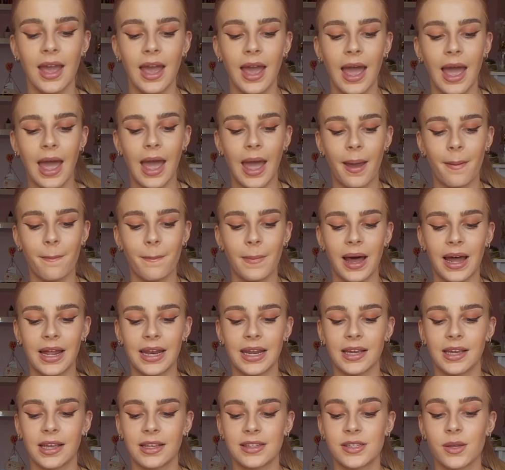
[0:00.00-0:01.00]
And
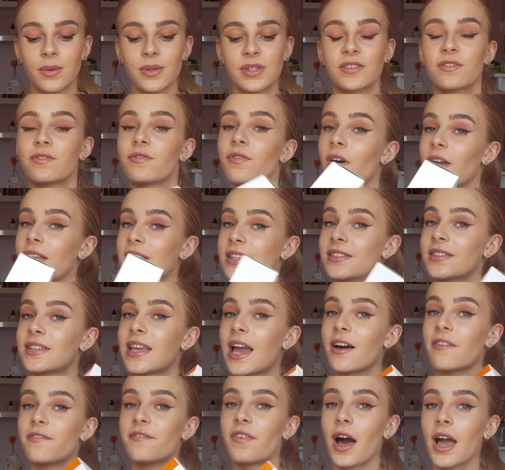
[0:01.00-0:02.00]
it's
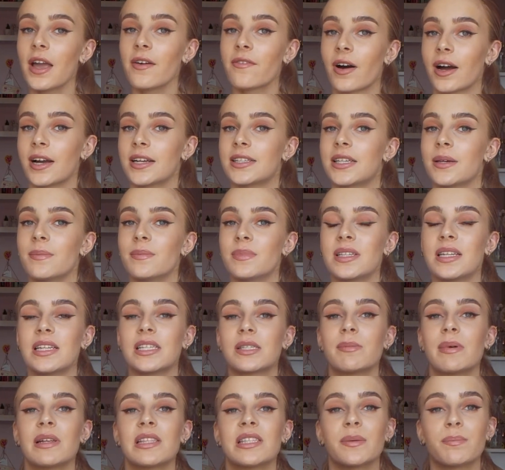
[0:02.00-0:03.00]
5 items, and
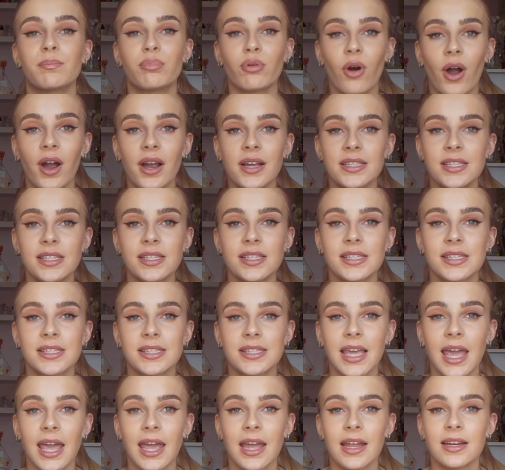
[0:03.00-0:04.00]
it's meant to brighten your
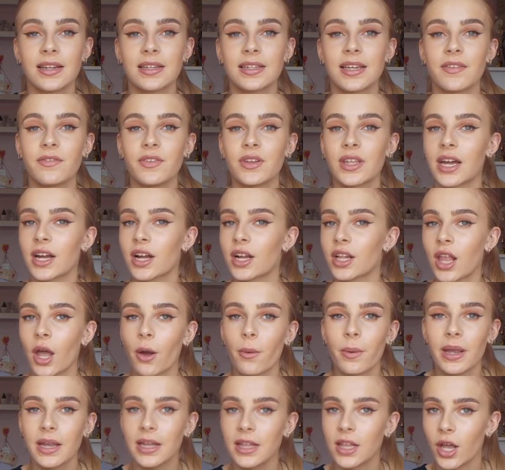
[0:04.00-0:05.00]
skin, give you that
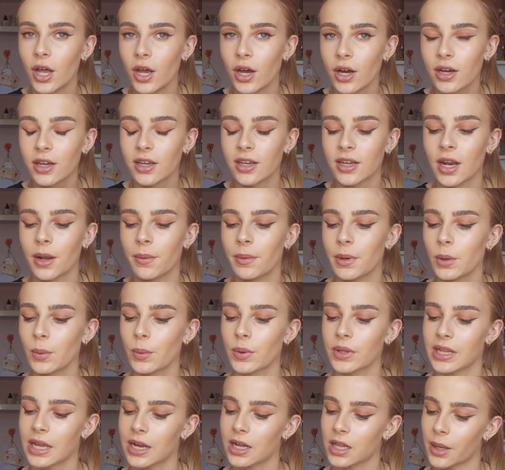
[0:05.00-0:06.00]
glowy look. We all
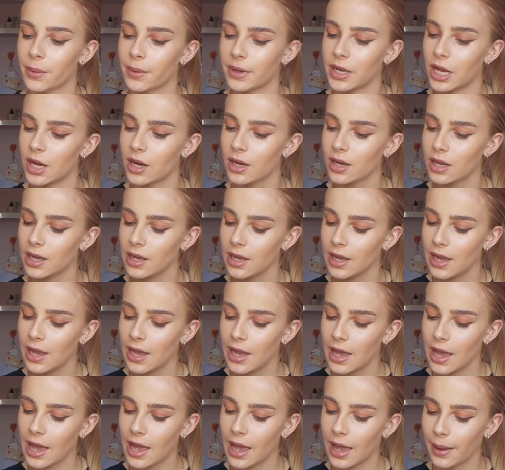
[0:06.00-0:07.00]
want that glowy look.
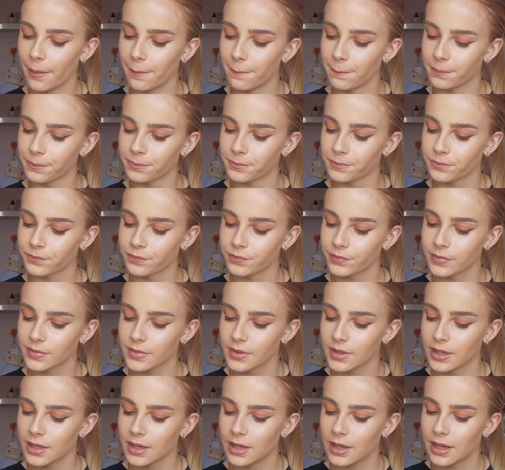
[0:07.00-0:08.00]
And
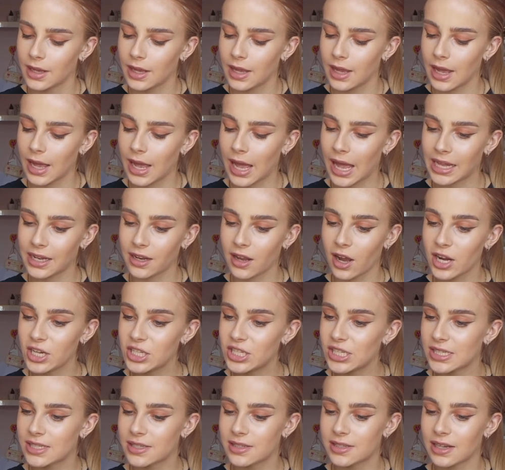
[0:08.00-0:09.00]
I
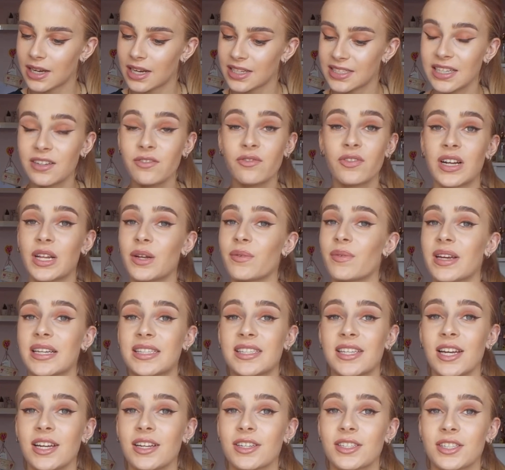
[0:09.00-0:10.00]
didn't really
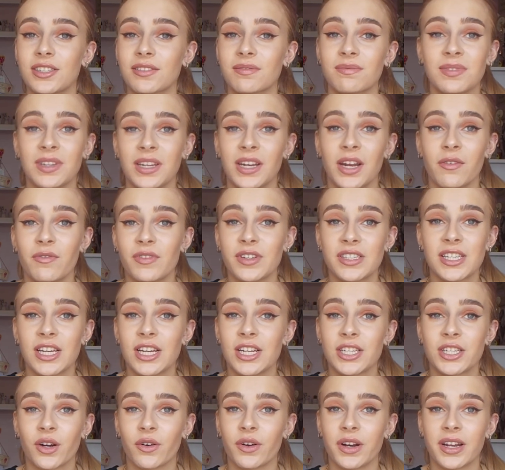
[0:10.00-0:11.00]
research it
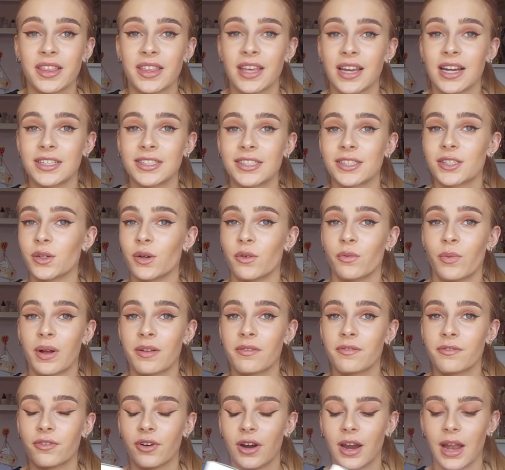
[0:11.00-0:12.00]
or anything. I just sort of
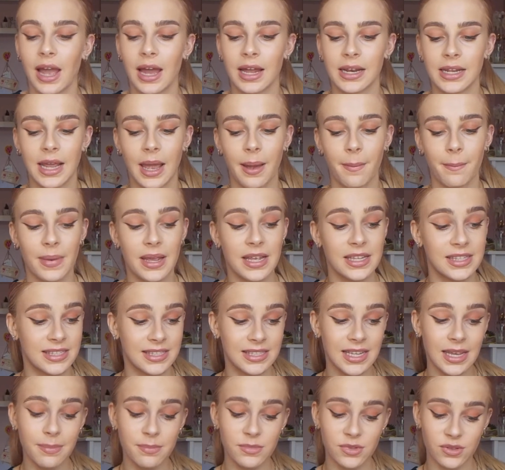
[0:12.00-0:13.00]
went for it, and
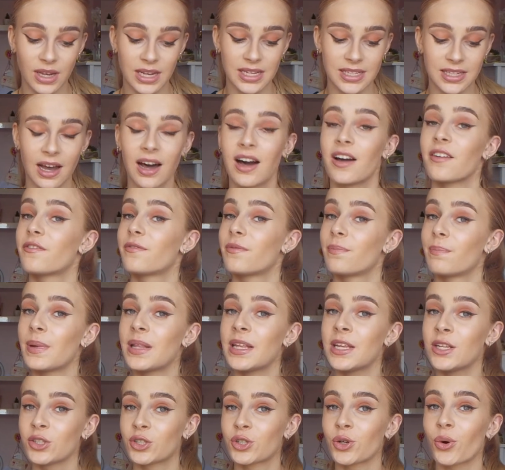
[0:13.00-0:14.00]
I've been
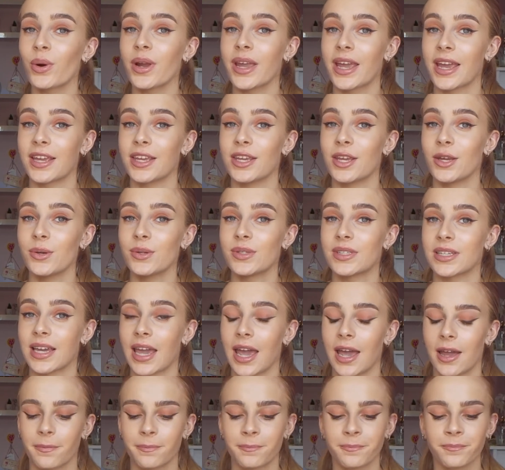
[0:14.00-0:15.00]
enjoying using
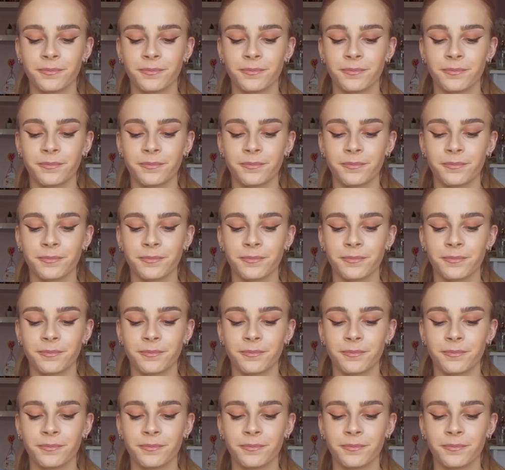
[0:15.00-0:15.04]
it.